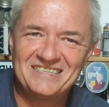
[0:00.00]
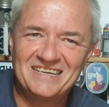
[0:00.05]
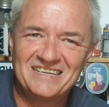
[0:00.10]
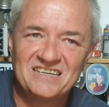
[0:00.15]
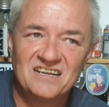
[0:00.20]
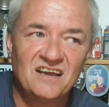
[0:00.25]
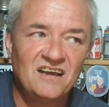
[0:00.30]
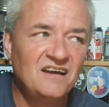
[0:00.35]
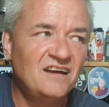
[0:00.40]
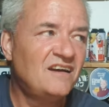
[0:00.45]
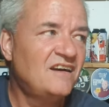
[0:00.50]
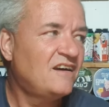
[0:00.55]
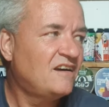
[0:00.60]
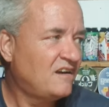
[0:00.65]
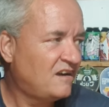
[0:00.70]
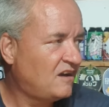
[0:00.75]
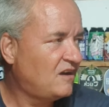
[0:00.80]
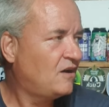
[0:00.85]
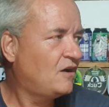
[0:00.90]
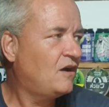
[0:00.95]
did.
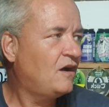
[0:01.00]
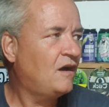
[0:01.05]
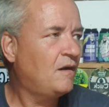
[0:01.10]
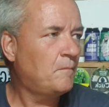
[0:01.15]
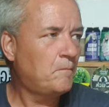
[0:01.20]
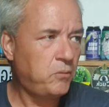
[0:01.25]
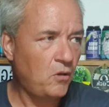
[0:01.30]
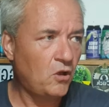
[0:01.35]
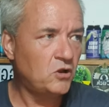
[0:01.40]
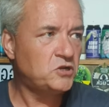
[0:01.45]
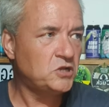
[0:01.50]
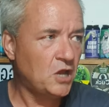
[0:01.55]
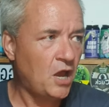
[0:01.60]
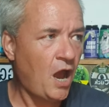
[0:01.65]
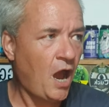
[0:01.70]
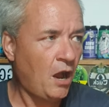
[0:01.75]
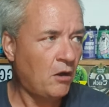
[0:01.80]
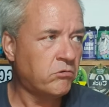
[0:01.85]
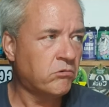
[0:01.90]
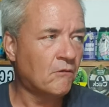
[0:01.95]
Bloody
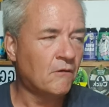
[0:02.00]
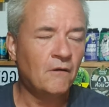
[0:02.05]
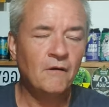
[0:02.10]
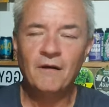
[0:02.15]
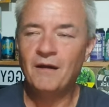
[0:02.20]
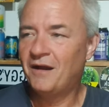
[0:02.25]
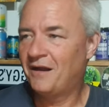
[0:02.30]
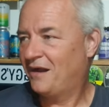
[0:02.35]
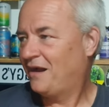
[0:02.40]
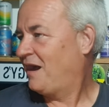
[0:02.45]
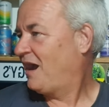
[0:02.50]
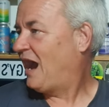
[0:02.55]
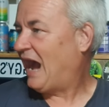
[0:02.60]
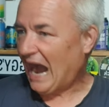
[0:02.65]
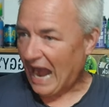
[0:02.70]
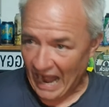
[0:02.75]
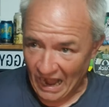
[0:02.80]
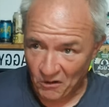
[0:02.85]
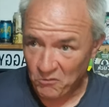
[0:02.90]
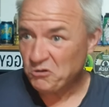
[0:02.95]
hell.
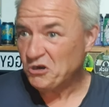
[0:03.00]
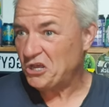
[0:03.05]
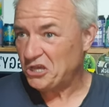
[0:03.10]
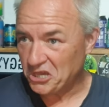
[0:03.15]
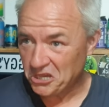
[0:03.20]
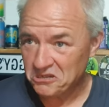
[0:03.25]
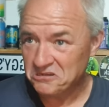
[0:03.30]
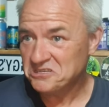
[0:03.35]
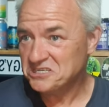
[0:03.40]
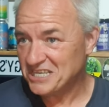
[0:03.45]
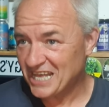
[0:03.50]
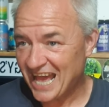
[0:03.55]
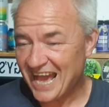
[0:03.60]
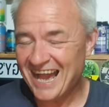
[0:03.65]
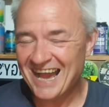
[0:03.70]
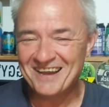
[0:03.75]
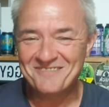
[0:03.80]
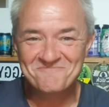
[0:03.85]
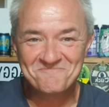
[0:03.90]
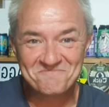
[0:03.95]
I want to use
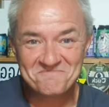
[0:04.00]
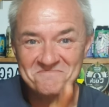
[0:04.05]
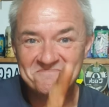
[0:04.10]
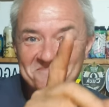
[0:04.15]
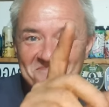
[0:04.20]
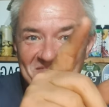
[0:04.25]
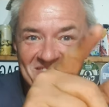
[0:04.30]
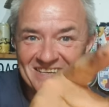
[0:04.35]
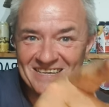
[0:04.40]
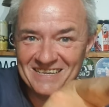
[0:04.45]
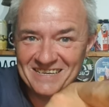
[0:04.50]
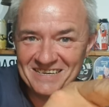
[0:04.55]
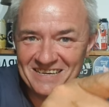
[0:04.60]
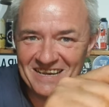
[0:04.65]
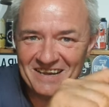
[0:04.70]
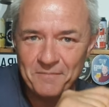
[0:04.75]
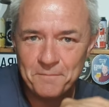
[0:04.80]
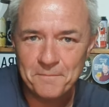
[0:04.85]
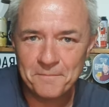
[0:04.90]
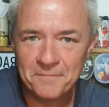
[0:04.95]
that.
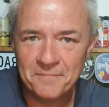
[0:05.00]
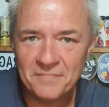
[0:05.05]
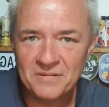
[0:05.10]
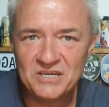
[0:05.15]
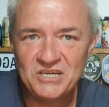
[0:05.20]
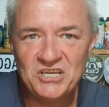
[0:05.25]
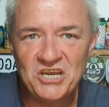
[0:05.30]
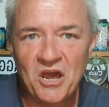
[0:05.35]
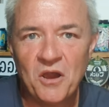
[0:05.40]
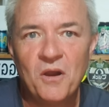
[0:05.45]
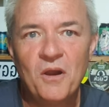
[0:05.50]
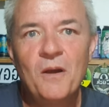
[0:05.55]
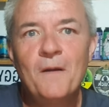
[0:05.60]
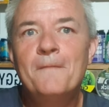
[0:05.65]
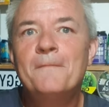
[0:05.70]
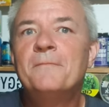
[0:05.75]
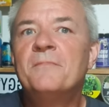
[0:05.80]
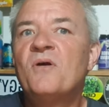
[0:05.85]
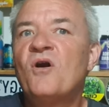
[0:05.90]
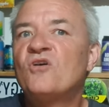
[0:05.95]
you know,
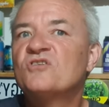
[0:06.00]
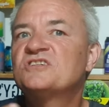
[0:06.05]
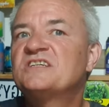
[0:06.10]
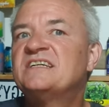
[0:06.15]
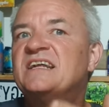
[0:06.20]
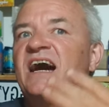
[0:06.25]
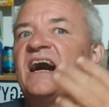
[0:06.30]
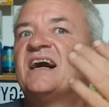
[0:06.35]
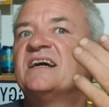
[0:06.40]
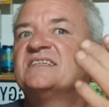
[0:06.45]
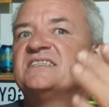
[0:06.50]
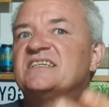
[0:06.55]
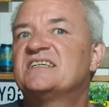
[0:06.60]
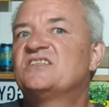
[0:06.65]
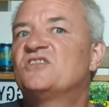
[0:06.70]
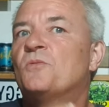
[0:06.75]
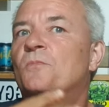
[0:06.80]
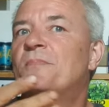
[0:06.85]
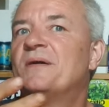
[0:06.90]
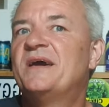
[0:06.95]

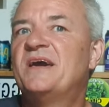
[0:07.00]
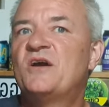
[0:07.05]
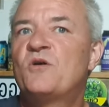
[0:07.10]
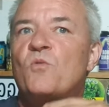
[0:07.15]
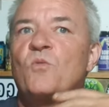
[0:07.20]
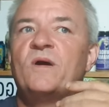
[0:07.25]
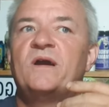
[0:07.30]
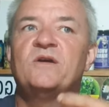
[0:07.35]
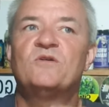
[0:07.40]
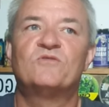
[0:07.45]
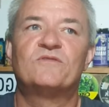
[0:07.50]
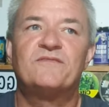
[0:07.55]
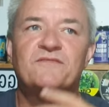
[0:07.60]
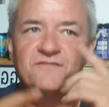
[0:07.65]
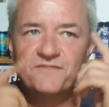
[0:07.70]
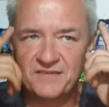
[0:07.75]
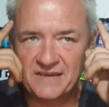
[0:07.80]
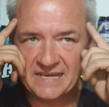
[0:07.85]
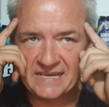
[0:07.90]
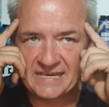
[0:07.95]
modernising the beer world,
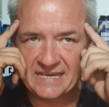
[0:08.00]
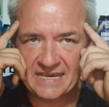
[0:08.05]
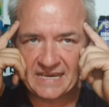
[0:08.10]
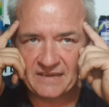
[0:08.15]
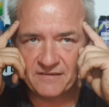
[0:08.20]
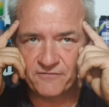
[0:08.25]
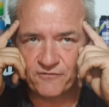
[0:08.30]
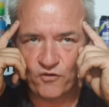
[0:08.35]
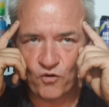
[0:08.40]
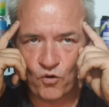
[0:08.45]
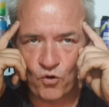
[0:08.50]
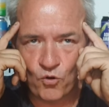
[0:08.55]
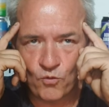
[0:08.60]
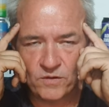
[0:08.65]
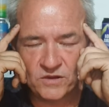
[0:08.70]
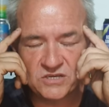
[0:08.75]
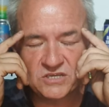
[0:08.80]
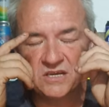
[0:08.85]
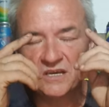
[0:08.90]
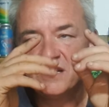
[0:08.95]
thinking
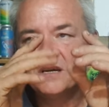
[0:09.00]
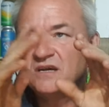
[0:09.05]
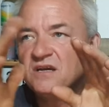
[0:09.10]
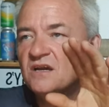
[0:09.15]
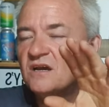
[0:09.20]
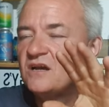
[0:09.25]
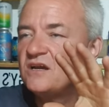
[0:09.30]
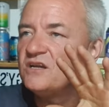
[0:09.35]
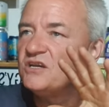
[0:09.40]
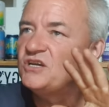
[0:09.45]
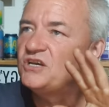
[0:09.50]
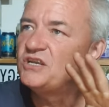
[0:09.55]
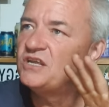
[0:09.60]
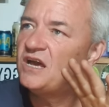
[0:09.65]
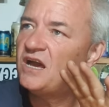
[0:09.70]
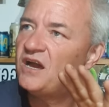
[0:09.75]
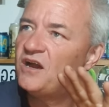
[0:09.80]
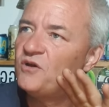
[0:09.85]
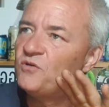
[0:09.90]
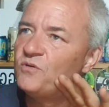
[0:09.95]
forward. You
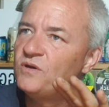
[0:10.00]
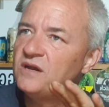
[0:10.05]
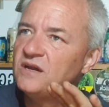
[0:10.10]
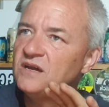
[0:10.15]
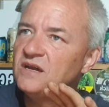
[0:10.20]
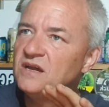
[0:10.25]
know,